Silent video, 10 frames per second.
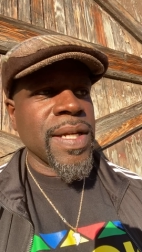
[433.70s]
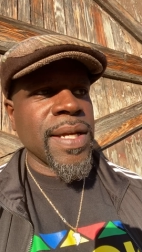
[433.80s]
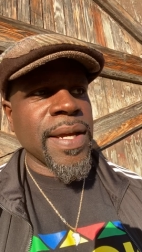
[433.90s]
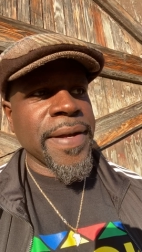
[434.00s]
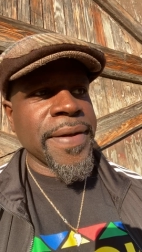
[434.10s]

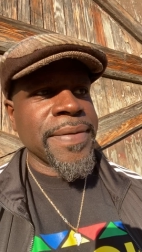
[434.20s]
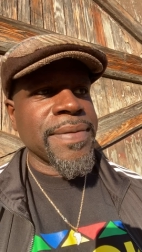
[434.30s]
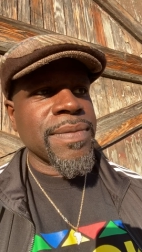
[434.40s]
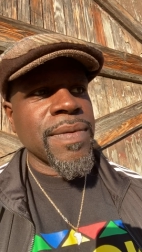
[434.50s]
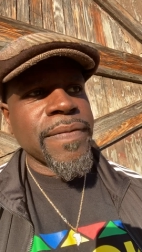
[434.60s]
and
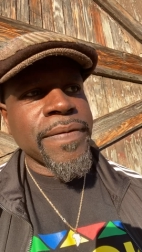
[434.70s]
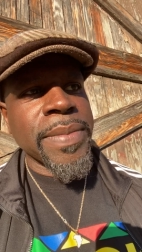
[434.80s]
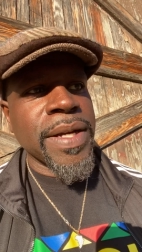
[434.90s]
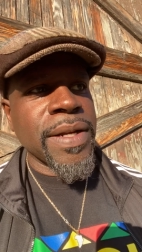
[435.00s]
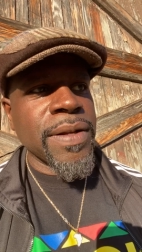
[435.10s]
from
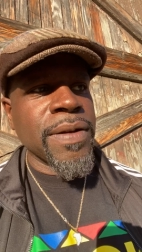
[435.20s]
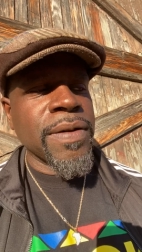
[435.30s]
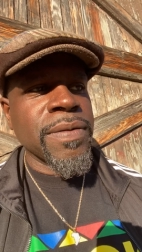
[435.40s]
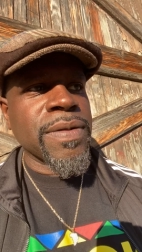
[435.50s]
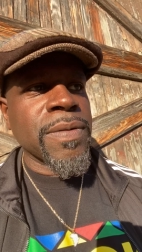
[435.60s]
there, you
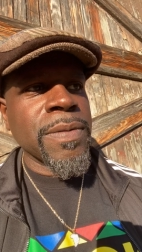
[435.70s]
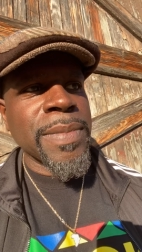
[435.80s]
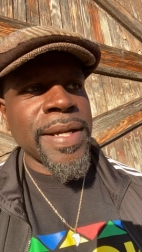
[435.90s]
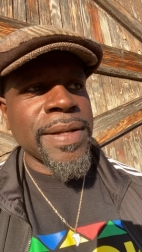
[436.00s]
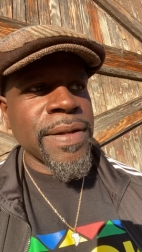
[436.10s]
know, you
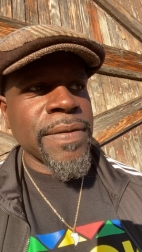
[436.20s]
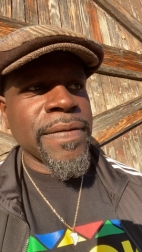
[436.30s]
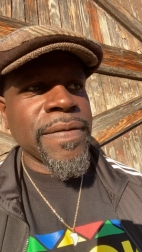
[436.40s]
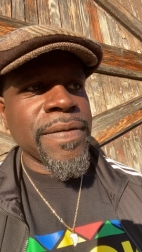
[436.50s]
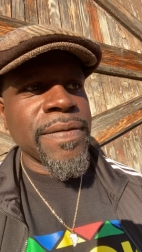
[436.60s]
make you
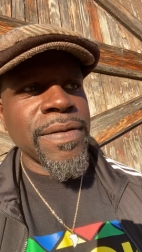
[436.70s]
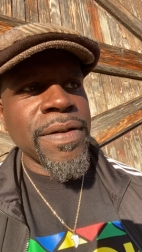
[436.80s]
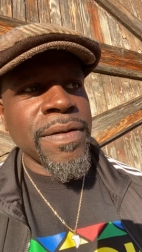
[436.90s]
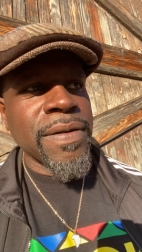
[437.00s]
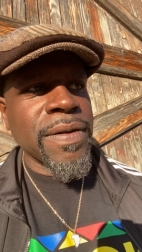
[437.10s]
you
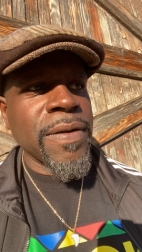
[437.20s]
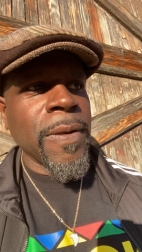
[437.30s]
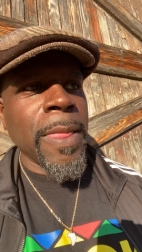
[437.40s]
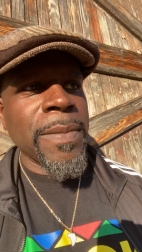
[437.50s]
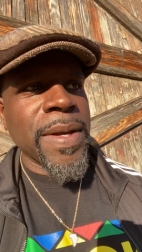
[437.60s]
know,
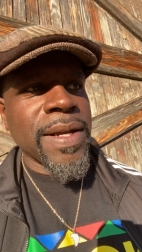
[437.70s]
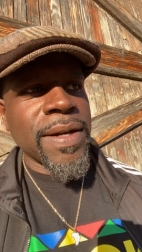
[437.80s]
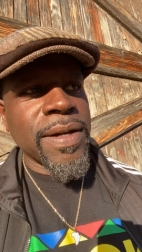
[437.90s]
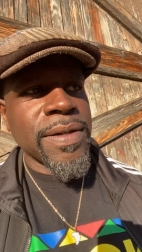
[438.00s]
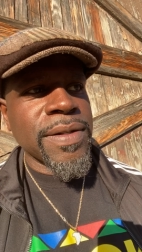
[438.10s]
you make
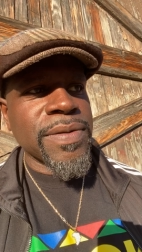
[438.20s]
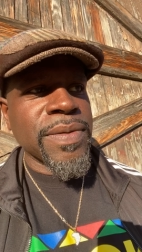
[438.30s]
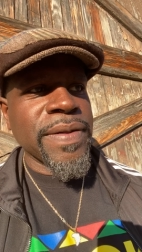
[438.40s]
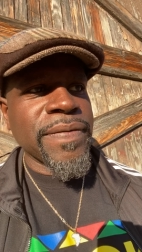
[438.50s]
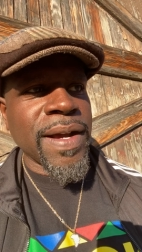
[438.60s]

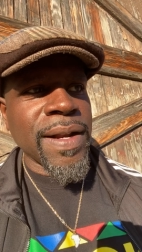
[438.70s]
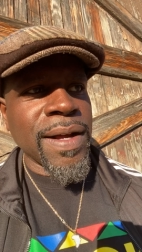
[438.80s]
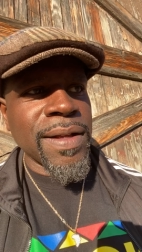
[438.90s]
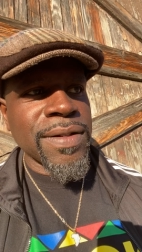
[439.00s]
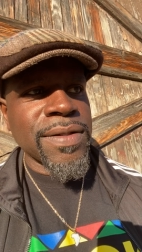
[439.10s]

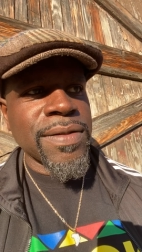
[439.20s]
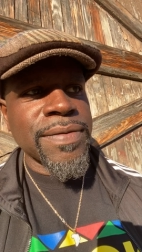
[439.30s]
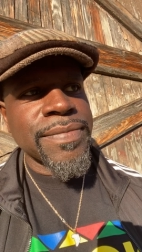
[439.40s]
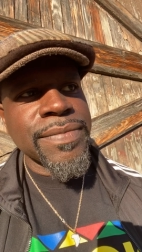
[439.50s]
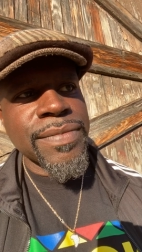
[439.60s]
$125
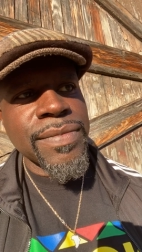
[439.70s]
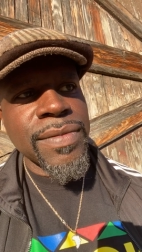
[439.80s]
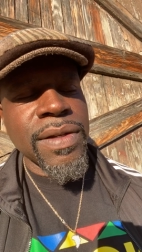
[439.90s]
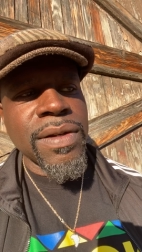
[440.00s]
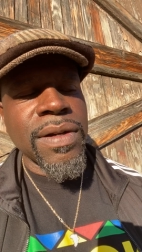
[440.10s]

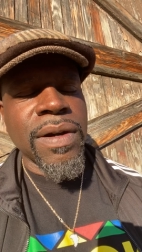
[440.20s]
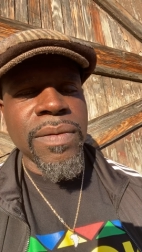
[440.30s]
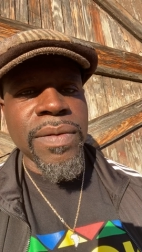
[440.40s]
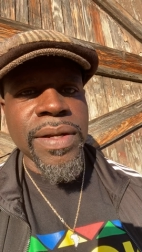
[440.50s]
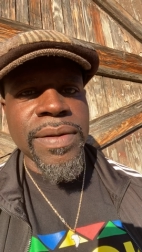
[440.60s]
a
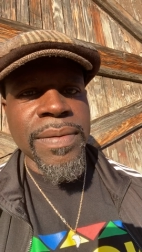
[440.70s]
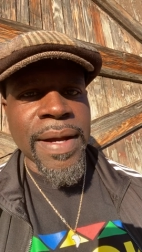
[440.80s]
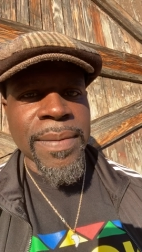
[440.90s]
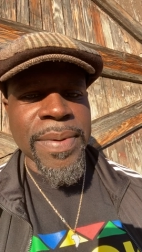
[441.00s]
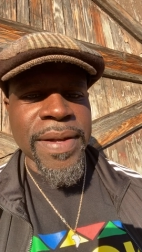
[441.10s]
week, you
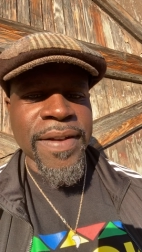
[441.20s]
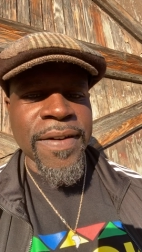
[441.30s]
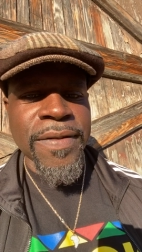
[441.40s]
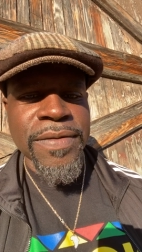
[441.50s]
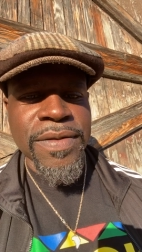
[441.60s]
got to pay your
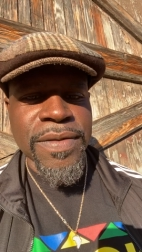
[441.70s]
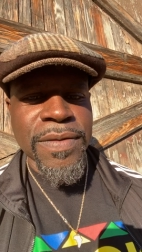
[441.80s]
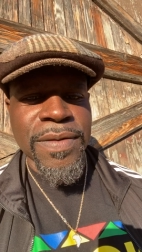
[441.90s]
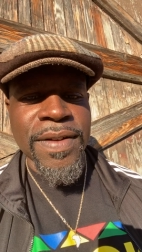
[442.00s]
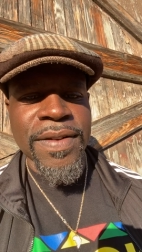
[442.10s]
own
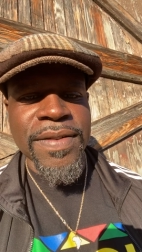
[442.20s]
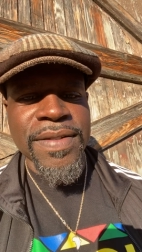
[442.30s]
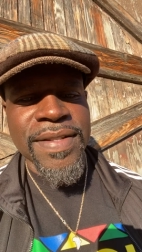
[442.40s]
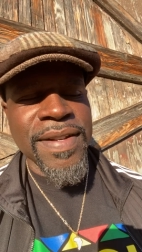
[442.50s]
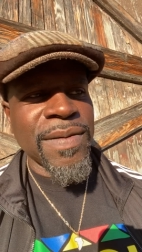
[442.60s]
school clothes
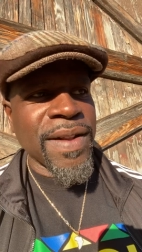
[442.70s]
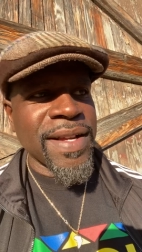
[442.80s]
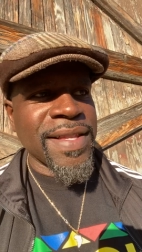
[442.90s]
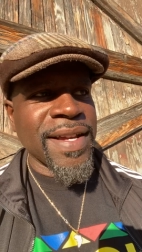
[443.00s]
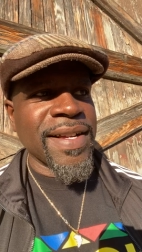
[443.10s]
and stuff
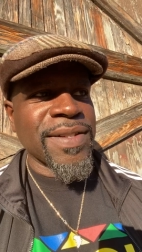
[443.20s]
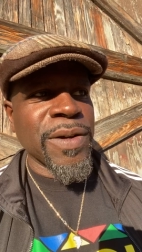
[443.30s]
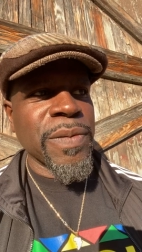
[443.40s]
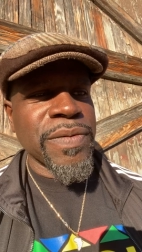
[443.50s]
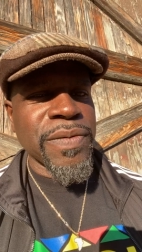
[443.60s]
like that. So
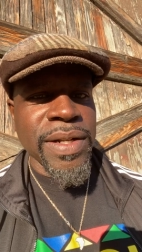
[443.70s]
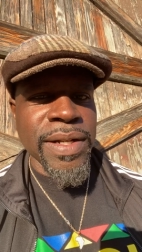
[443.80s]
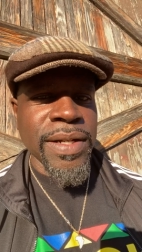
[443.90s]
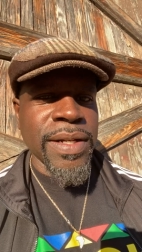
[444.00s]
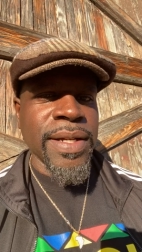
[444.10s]
it was really
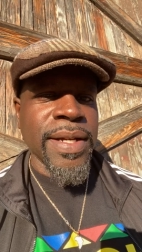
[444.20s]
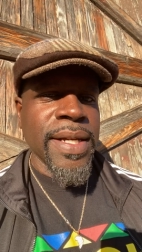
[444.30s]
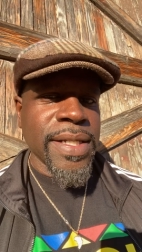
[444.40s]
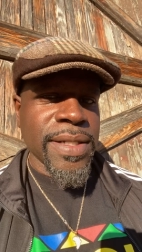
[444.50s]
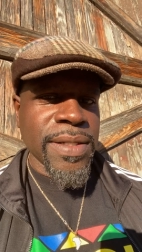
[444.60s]
good
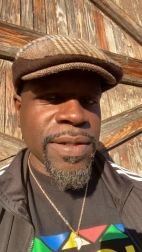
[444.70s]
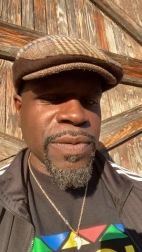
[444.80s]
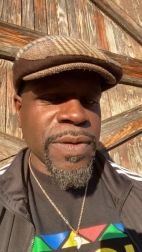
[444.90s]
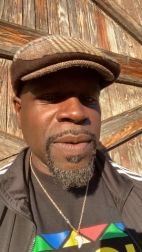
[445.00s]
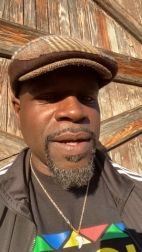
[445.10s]
teaching us
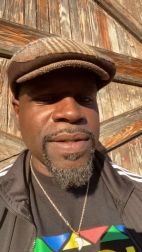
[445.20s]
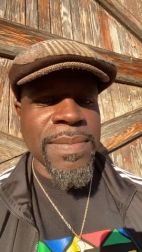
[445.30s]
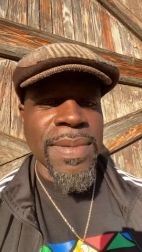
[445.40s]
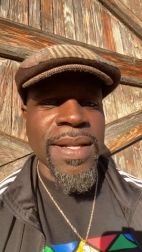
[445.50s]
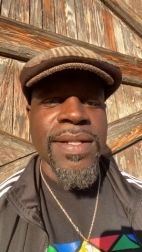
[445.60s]

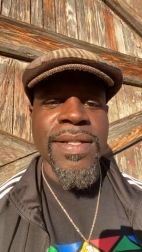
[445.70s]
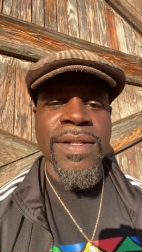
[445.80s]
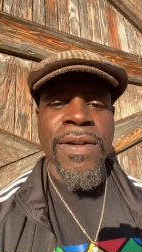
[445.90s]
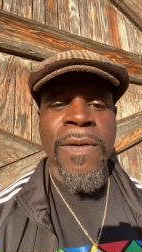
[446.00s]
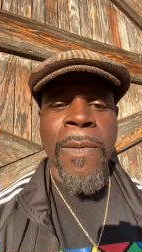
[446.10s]
responsibility,
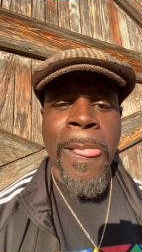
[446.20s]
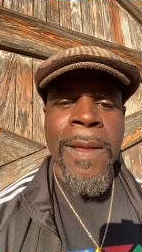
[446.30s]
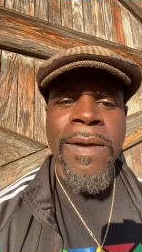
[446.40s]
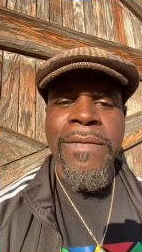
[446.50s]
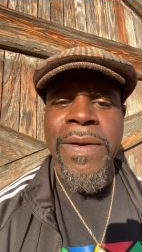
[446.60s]
you know,
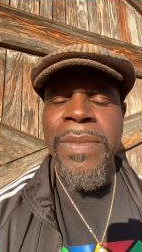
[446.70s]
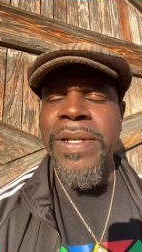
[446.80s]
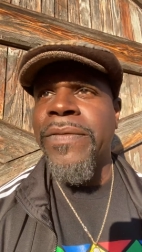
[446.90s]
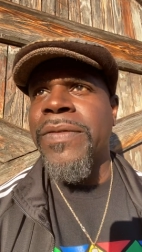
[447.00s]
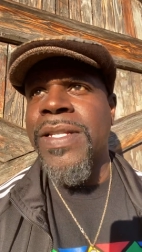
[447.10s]
from a
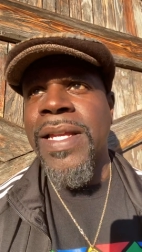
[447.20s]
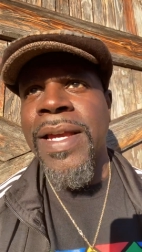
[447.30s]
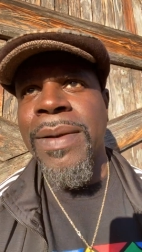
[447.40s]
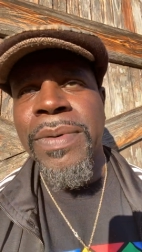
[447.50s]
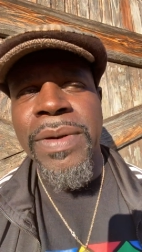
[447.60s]
different
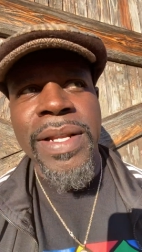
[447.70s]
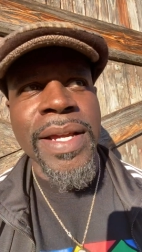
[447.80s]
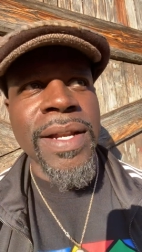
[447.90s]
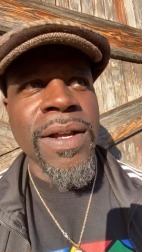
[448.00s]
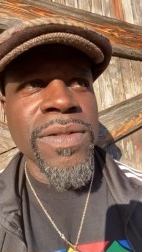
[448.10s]
standpoint
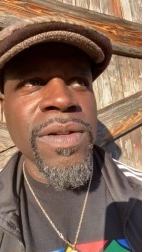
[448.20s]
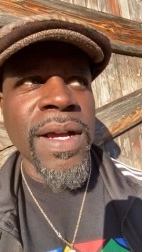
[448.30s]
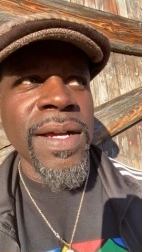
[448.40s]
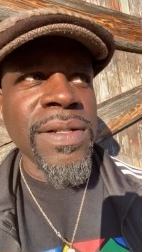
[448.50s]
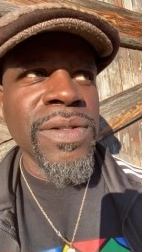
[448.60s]
and also
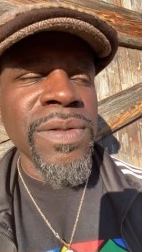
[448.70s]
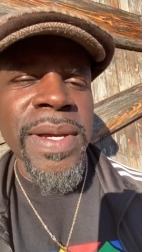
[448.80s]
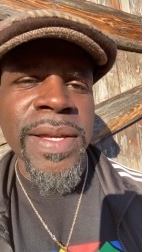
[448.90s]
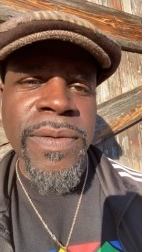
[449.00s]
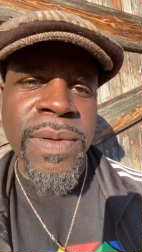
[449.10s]
how to do
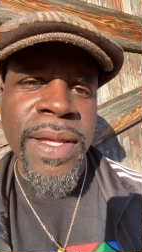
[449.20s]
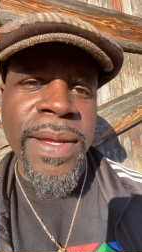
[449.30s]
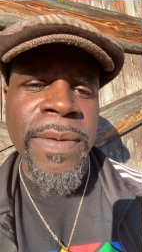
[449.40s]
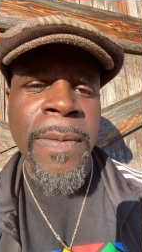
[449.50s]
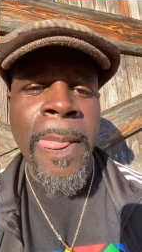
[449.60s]
manual labor.